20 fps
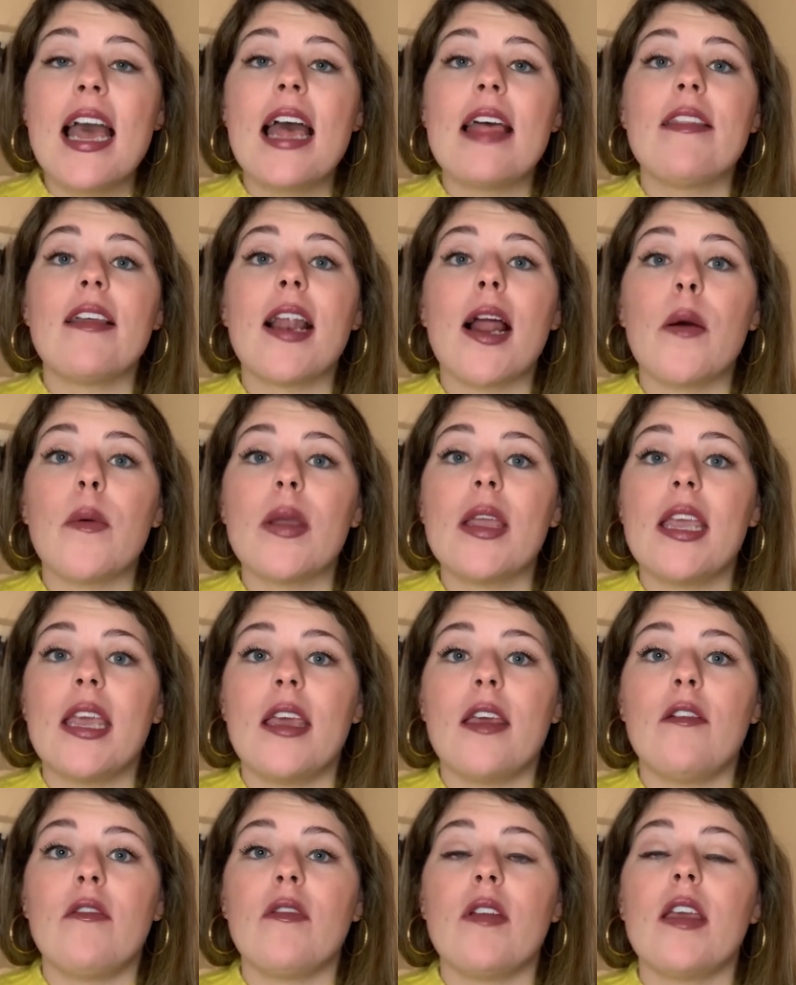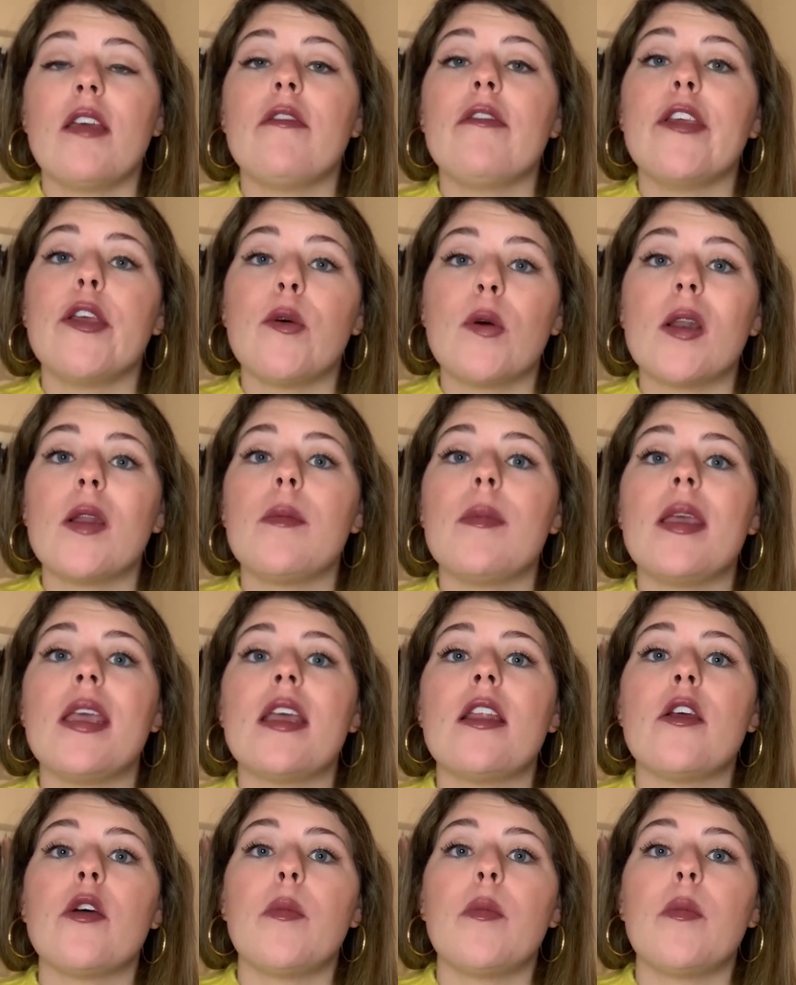that I would give if you want to be an au